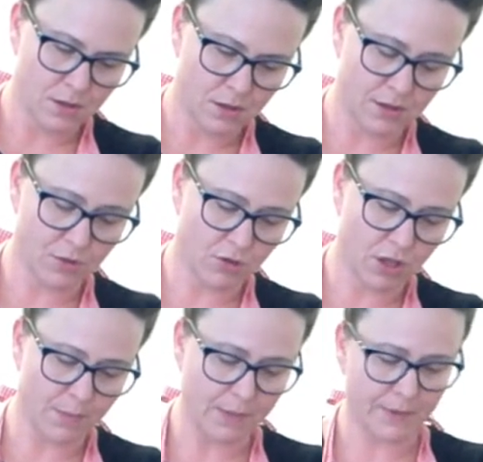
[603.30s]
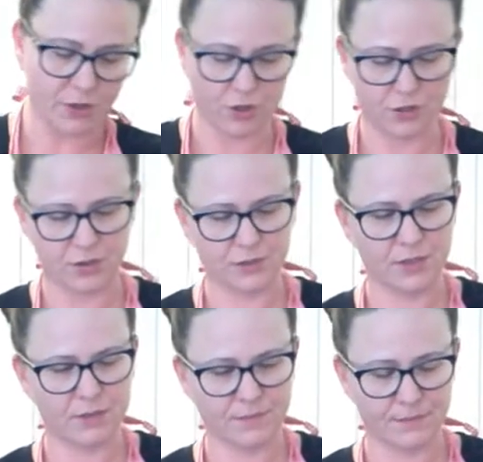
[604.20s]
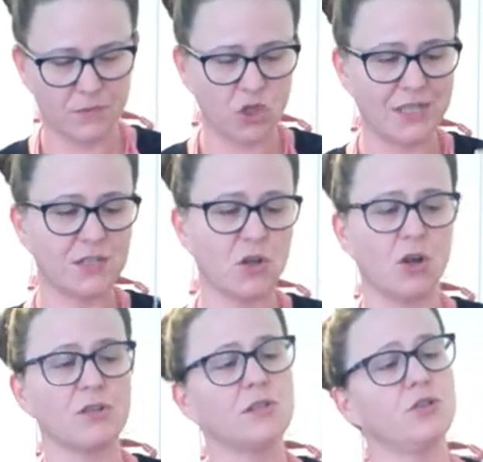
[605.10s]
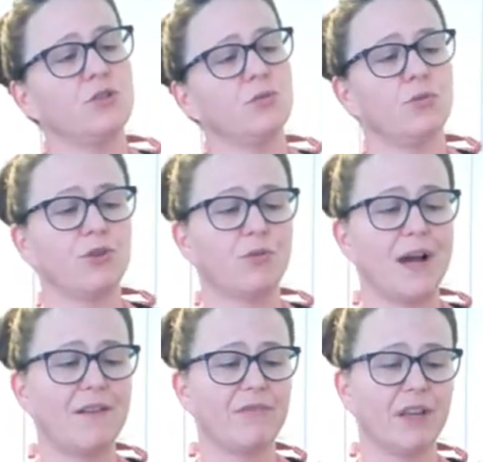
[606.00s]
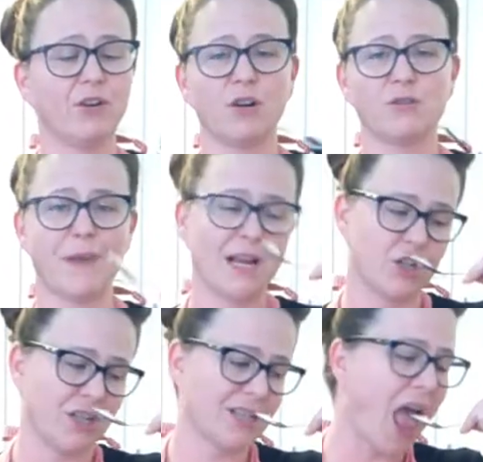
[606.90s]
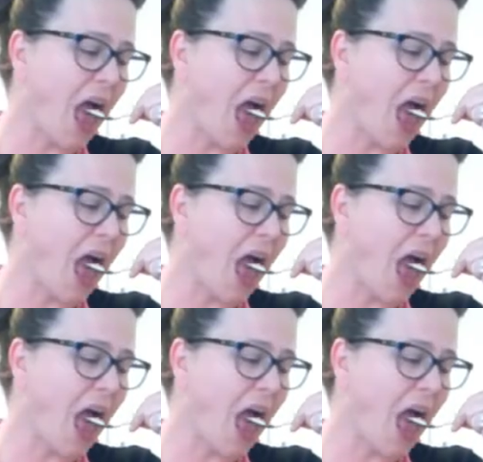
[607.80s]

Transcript: or it'll clump up in your cheese sauce and you'll have like gross mac and cheese.